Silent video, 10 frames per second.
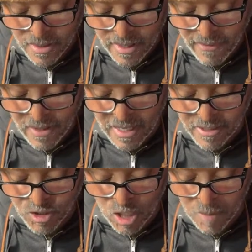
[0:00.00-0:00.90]
And then I
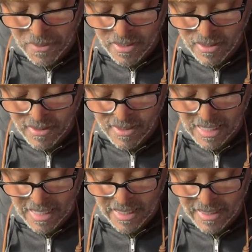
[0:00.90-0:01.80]
sharpened on the
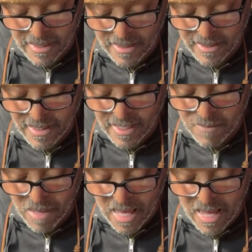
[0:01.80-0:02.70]
side. And then
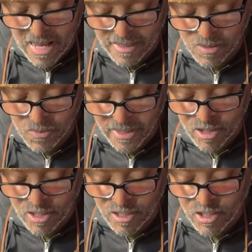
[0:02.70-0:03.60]
in May, I
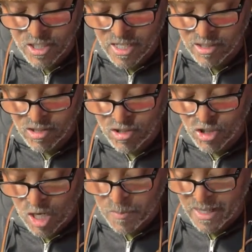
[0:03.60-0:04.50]
switched to just
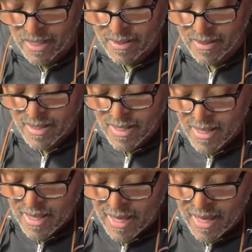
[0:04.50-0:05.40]
sharpening.
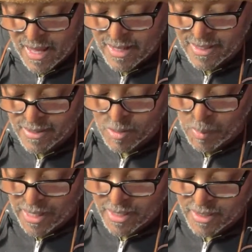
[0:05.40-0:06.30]
And here's
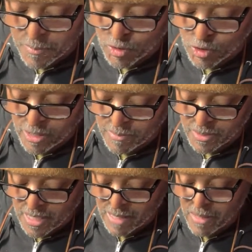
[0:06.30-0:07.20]
my income
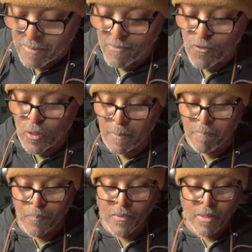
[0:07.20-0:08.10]
streams that I'm aiming for.
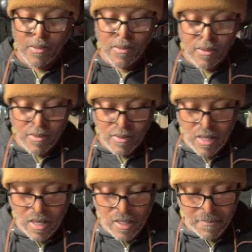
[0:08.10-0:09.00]

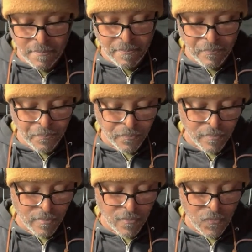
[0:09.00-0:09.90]

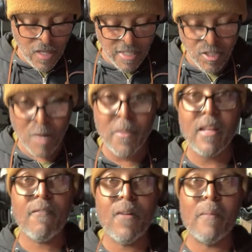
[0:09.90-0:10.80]
I sharpen
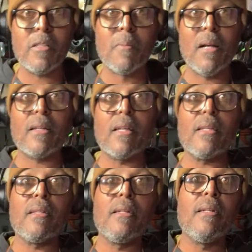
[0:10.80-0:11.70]
at a farmer's market
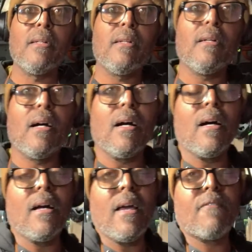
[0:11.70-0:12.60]

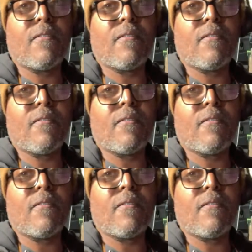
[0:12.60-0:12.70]
I